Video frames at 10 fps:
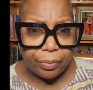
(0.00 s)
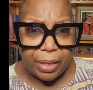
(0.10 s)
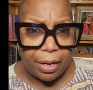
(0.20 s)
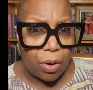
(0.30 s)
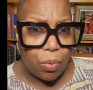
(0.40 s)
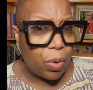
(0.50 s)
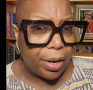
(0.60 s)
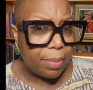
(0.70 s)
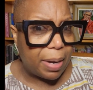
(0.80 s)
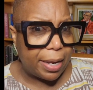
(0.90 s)
they don't
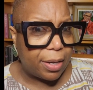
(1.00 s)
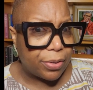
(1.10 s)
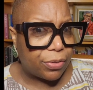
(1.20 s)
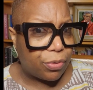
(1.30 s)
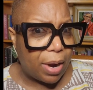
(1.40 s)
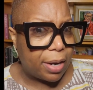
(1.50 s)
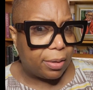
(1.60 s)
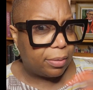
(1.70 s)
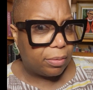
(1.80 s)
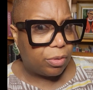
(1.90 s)
want anybody else trying
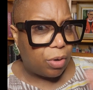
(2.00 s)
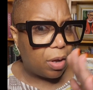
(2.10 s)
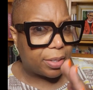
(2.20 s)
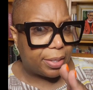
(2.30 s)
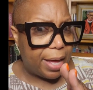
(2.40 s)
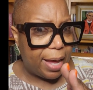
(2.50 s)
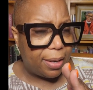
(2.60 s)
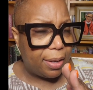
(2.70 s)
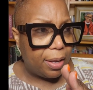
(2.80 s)
to cross that.